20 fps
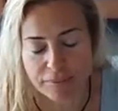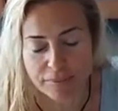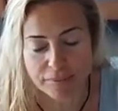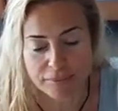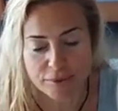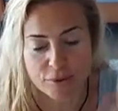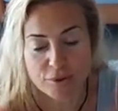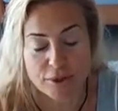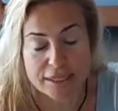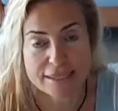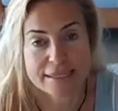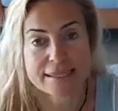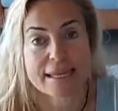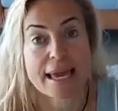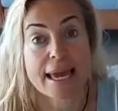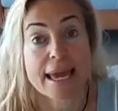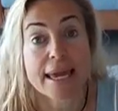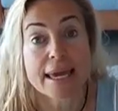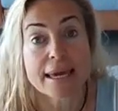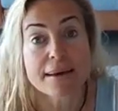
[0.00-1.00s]
can
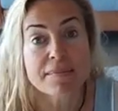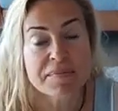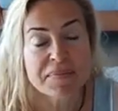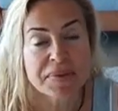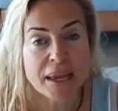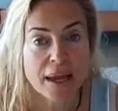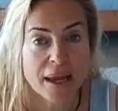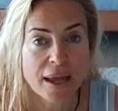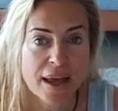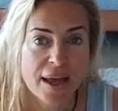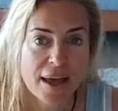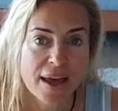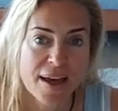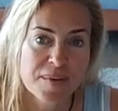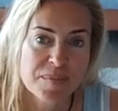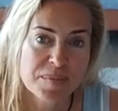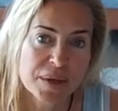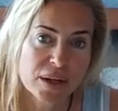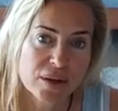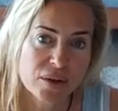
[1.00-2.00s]
say,
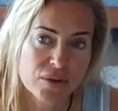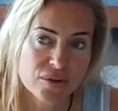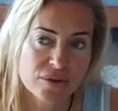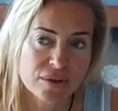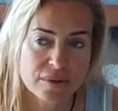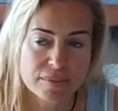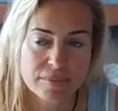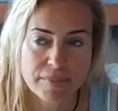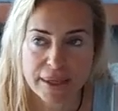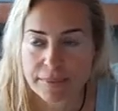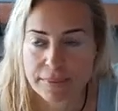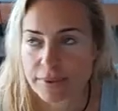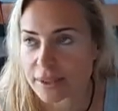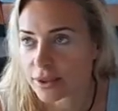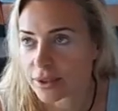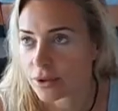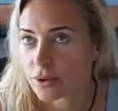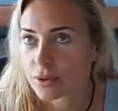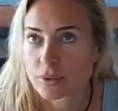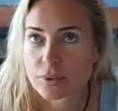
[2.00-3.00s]
because maybe
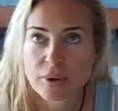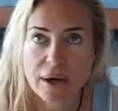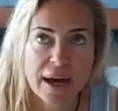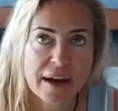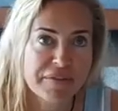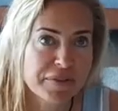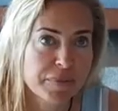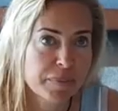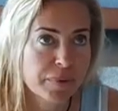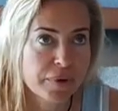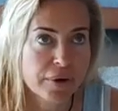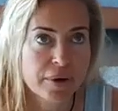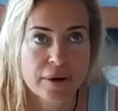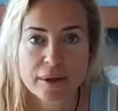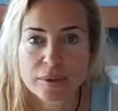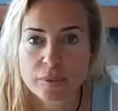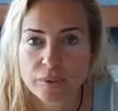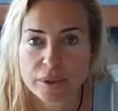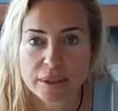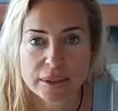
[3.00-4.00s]
you have a
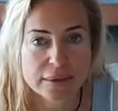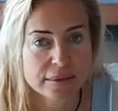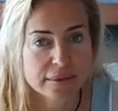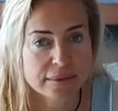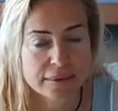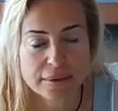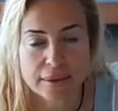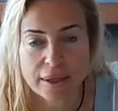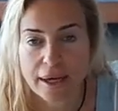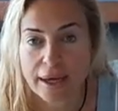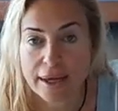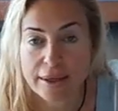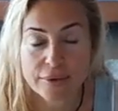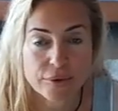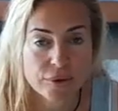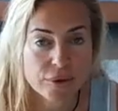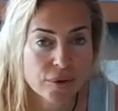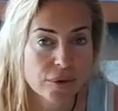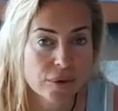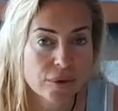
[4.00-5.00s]
problem with, I don't
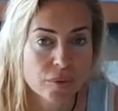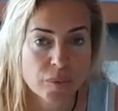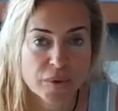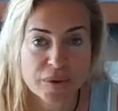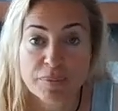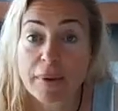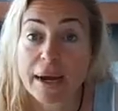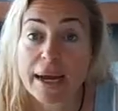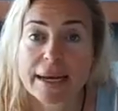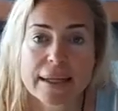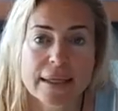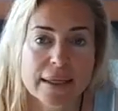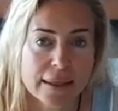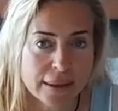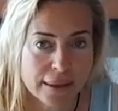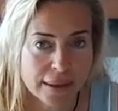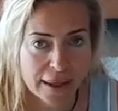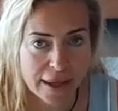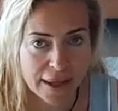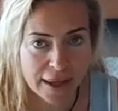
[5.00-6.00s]
know, with money,
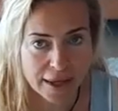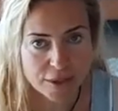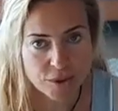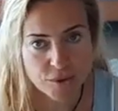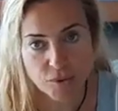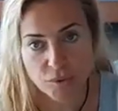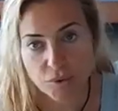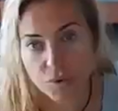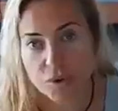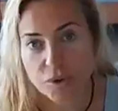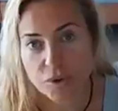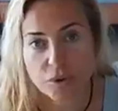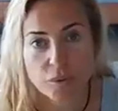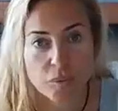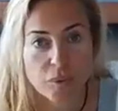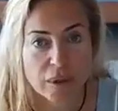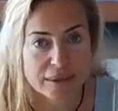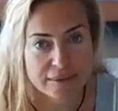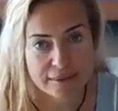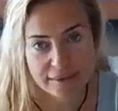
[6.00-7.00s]
and you don't know
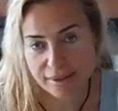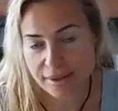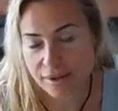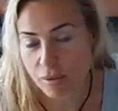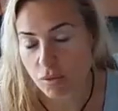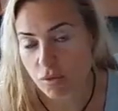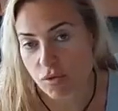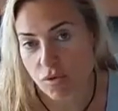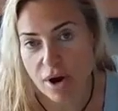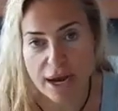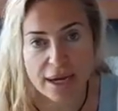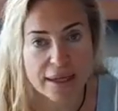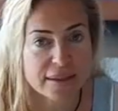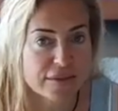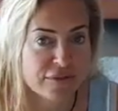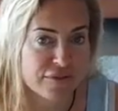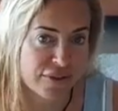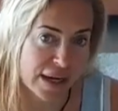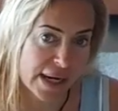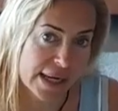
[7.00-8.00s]
what's the right
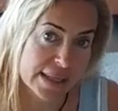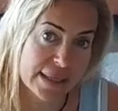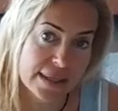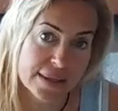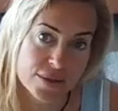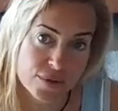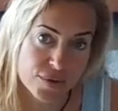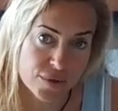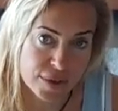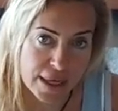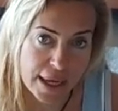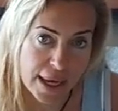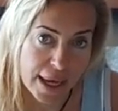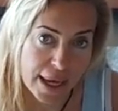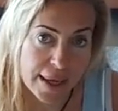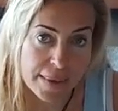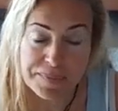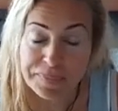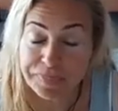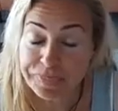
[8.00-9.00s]
phrase to
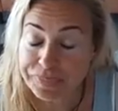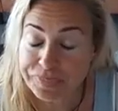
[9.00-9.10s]
say.